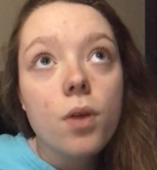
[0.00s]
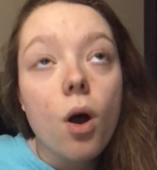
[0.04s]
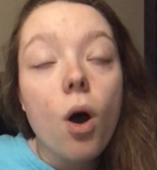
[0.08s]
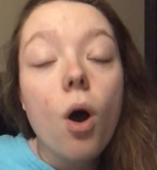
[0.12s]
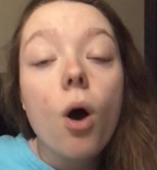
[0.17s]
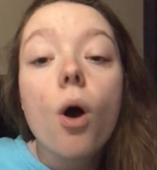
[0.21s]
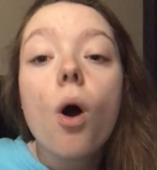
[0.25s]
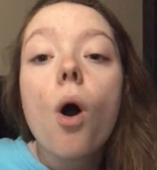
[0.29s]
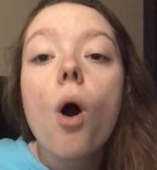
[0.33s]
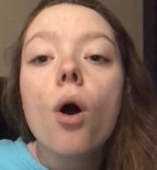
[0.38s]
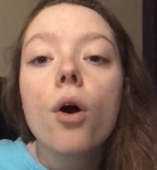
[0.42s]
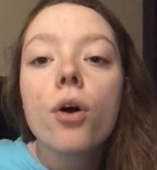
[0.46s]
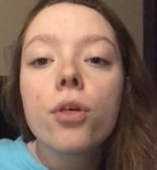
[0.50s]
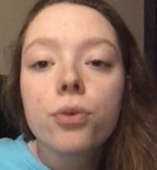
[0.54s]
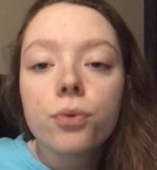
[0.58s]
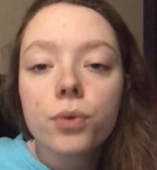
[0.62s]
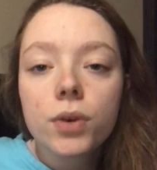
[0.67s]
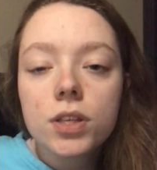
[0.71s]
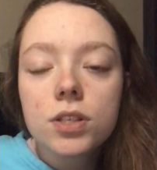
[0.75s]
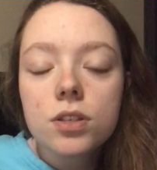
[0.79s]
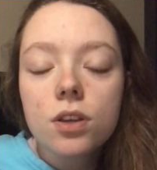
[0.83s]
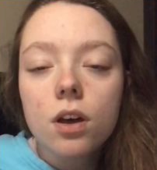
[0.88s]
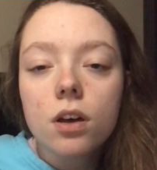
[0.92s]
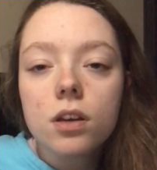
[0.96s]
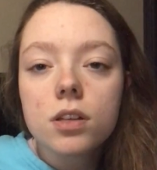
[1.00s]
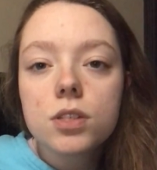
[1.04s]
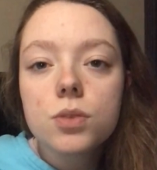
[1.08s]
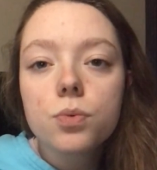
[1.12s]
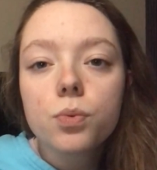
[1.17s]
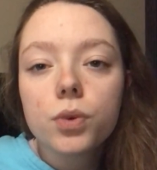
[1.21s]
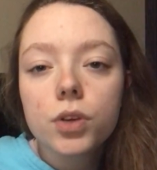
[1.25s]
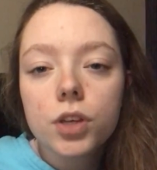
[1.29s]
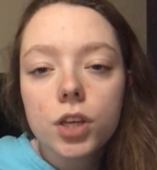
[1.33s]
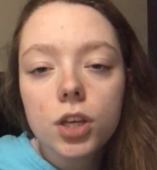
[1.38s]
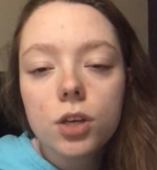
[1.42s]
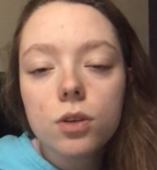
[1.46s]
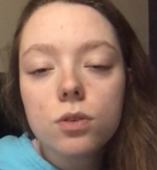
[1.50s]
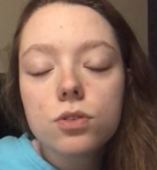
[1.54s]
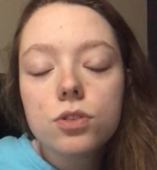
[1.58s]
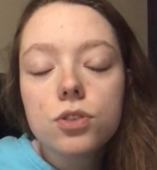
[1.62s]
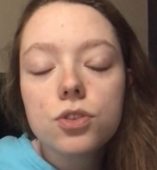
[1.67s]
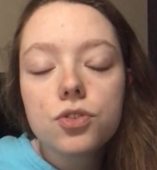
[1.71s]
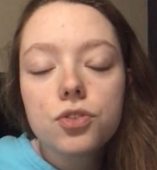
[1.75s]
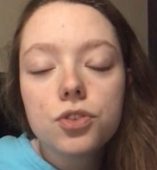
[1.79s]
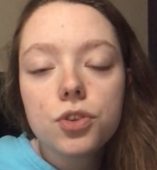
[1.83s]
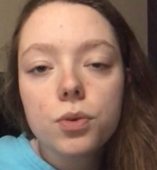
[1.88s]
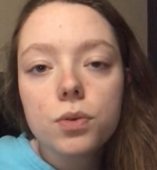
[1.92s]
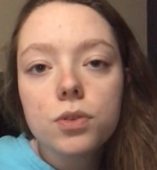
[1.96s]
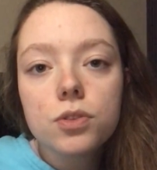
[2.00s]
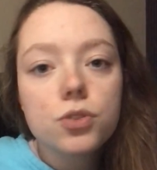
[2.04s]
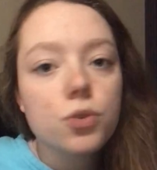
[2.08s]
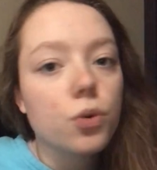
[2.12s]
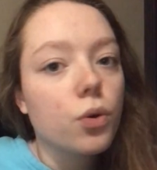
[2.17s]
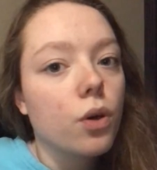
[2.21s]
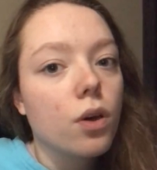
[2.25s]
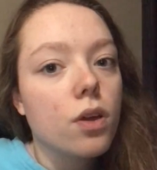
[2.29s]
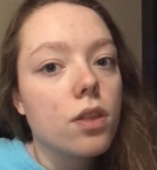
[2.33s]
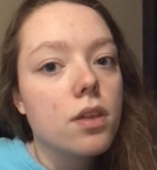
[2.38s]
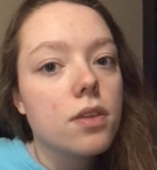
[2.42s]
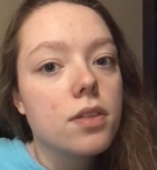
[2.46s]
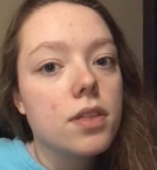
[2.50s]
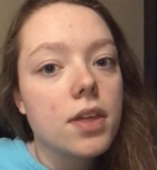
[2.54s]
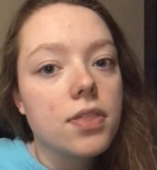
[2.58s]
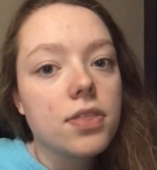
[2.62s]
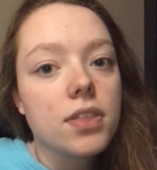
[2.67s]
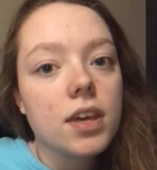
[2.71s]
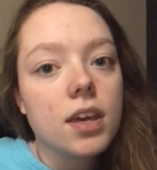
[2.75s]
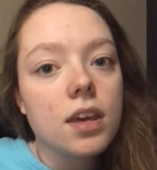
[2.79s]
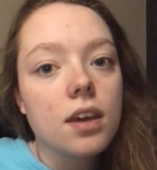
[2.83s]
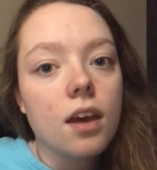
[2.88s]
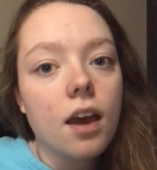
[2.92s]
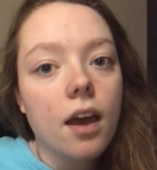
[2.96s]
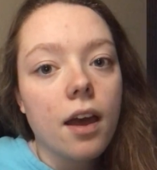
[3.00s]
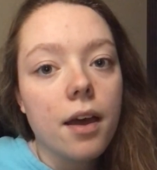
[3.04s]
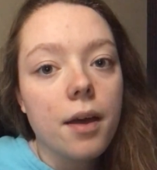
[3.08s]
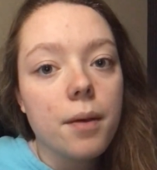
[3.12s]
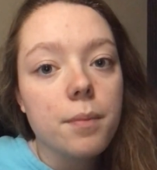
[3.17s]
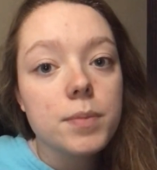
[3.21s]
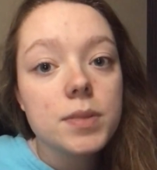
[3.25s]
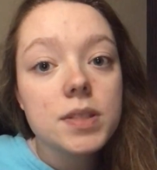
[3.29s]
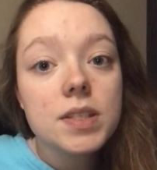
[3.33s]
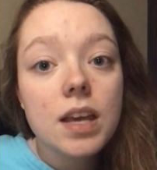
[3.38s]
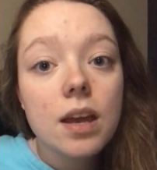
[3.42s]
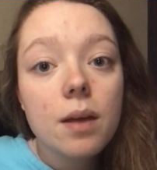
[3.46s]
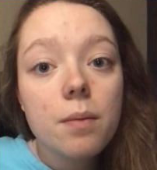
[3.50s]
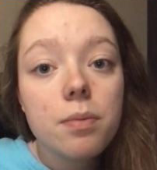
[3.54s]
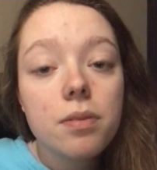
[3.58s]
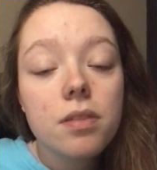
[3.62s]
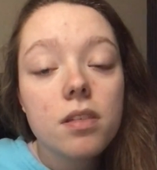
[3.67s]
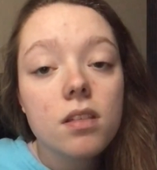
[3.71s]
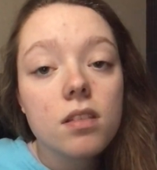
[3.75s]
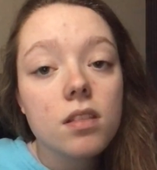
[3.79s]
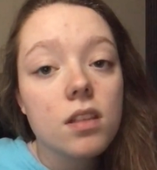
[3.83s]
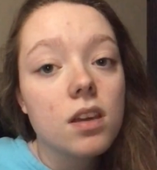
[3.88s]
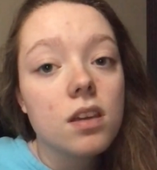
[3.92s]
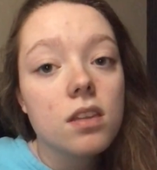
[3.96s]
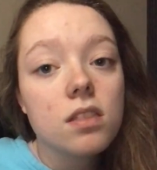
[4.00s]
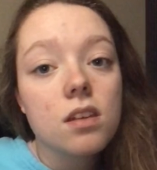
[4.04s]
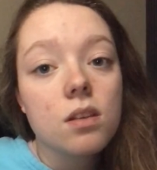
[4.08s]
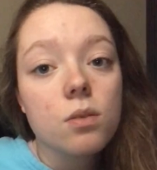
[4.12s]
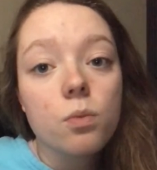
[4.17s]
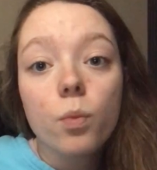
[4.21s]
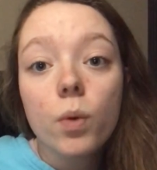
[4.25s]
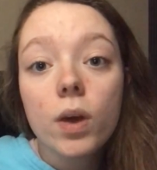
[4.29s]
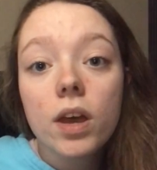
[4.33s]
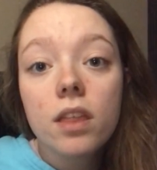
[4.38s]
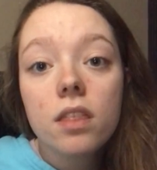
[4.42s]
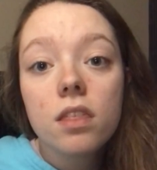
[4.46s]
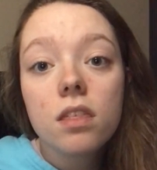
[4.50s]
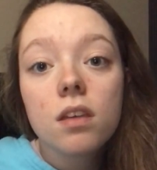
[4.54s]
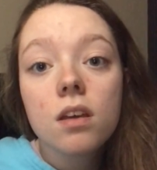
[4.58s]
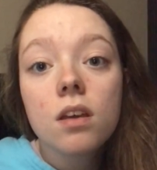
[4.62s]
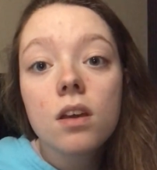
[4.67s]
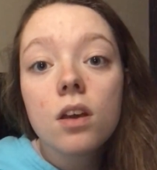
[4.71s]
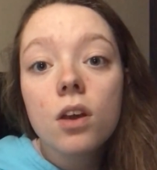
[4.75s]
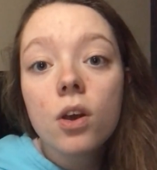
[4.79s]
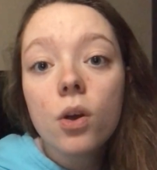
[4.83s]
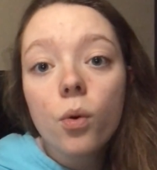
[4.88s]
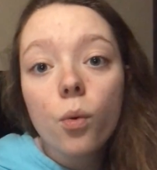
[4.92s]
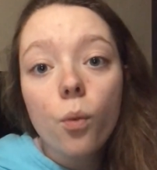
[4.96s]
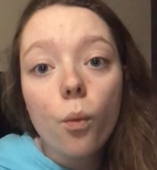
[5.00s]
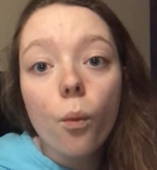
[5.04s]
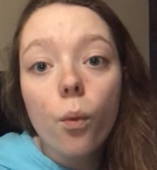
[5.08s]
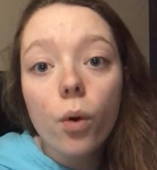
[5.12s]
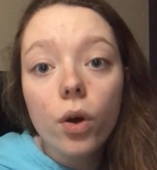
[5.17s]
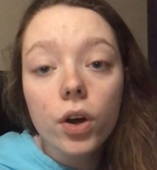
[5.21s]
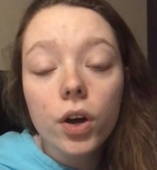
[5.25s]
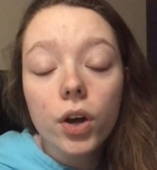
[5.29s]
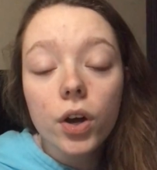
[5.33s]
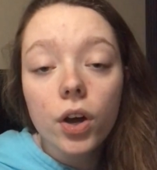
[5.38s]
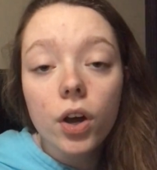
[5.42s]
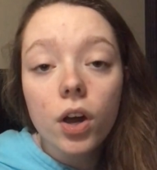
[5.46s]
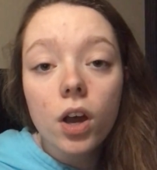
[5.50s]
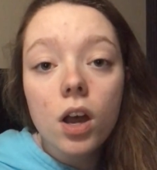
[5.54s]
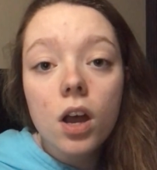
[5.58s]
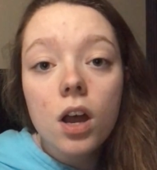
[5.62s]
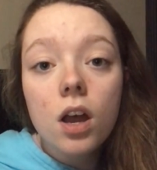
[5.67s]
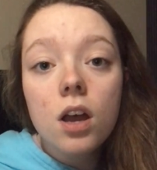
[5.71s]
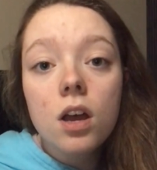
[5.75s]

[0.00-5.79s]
all three saws were used to ensure that the depth, length, and width were